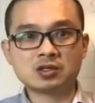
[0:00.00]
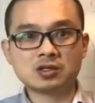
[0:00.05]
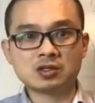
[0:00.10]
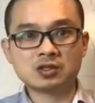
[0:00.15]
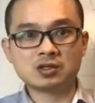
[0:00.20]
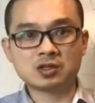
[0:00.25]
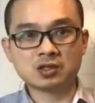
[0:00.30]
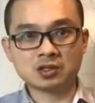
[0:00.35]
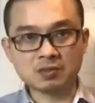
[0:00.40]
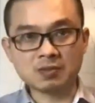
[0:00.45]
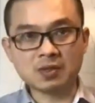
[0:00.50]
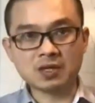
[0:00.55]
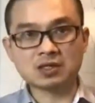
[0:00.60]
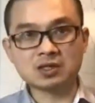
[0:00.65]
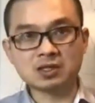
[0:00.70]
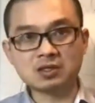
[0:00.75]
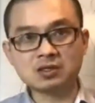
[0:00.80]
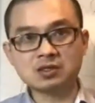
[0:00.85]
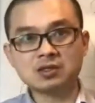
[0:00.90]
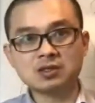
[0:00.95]
Does it make
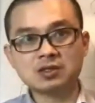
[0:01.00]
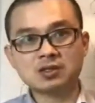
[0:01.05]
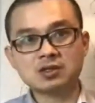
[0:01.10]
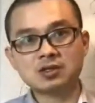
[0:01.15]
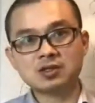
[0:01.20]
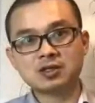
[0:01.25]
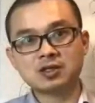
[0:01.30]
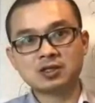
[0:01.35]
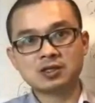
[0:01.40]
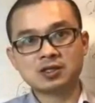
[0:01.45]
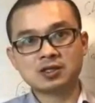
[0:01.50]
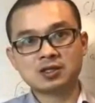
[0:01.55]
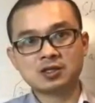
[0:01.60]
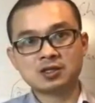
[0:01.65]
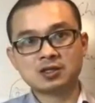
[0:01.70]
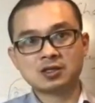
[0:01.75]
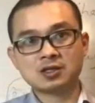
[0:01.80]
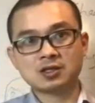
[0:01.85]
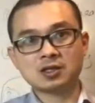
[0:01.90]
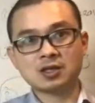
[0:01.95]
sense?
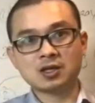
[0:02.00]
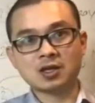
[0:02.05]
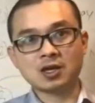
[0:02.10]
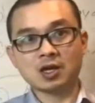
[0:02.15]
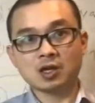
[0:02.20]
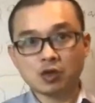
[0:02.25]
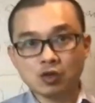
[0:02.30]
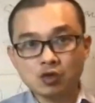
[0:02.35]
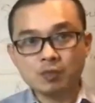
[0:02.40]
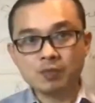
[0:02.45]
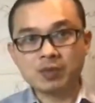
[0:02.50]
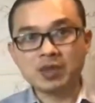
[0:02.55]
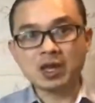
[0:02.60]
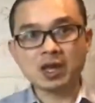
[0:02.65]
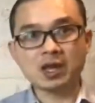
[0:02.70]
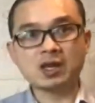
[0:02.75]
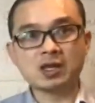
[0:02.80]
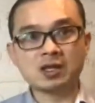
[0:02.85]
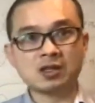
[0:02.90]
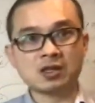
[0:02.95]
Yeah, it could be
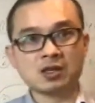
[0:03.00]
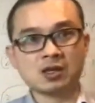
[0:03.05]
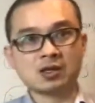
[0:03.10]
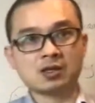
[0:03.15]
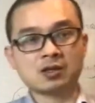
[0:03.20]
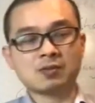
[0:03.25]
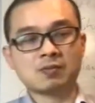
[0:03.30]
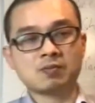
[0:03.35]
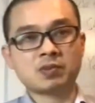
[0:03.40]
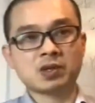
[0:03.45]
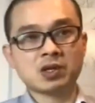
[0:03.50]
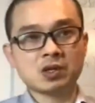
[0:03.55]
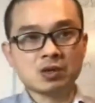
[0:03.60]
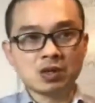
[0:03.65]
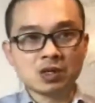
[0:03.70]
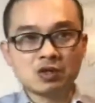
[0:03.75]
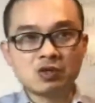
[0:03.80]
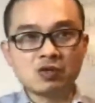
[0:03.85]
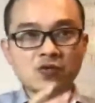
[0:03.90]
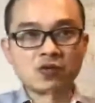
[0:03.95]
anything, but you
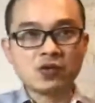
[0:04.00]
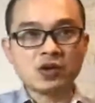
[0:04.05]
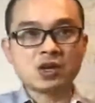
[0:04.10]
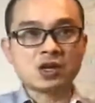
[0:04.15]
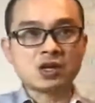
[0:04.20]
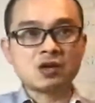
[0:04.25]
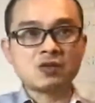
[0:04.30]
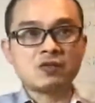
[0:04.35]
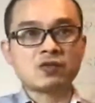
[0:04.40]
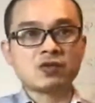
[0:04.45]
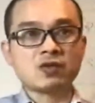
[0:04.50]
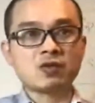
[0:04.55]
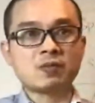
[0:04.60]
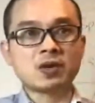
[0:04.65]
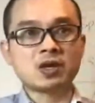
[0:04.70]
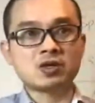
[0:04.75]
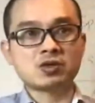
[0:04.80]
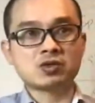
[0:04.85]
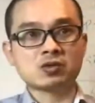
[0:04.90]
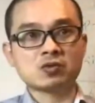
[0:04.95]
need to figure out for your
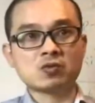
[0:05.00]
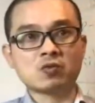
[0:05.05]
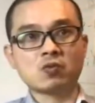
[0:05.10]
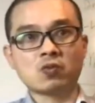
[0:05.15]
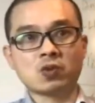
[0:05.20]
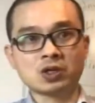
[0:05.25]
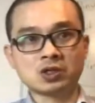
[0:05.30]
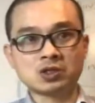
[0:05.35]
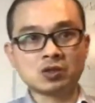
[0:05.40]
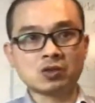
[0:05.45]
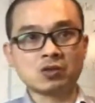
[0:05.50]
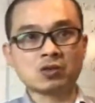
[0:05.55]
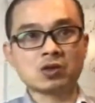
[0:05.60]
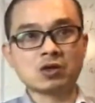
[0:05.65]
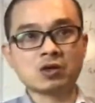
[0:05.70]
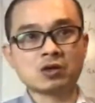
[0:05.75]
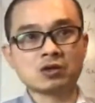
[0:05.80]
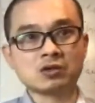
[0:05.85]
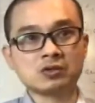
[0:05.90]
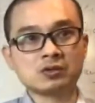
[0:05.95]
patient what's going
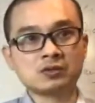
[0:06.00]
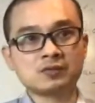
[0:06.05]
on.